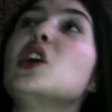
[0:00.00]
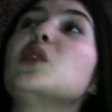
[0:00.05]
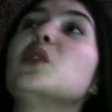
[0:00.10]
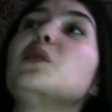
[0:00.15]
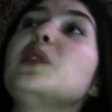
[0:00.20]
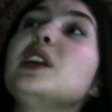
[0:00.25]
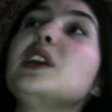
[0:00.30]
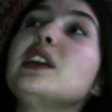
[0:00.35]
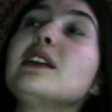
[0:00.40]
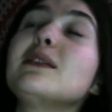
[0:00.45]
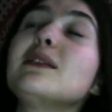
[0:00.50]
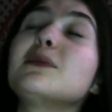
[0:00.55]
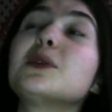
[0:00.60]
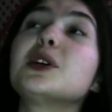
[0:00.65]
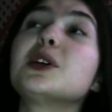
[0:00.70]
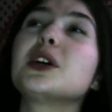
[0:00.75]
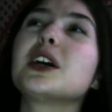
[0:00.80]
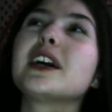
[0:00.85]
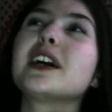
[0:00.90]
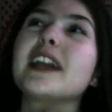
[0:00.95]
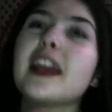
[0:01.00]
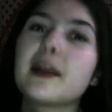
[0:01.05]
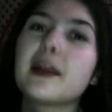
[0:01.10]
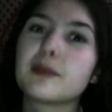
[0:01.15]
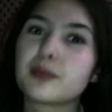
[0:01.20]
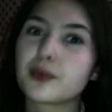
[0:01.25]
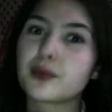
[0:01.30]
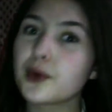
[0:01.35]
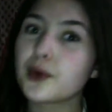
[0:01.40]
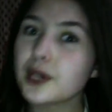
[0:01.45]
We were in
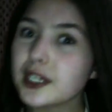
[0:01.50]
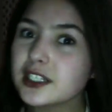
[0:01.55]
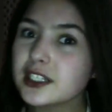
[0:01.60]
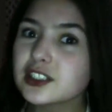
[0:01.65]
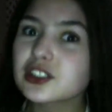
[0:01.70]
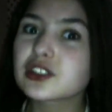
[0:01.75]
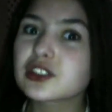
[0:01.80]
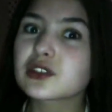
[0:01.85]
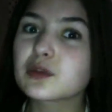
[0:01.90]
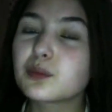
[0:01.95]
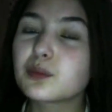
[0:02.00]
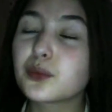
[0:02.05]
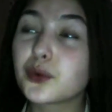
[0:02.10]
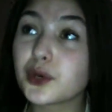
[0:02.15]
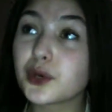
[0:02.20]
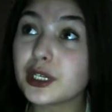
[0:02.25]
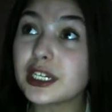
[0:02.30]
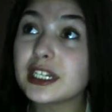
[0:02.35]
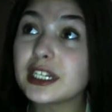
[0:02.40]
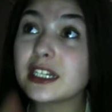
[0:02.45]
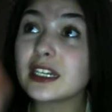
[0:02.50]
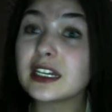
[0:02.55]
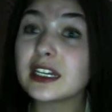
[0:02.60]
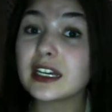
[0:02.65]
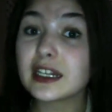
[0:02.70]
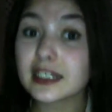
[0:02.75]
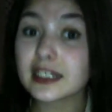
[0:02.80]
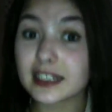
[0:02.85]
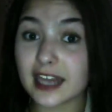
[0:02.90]
pre-K.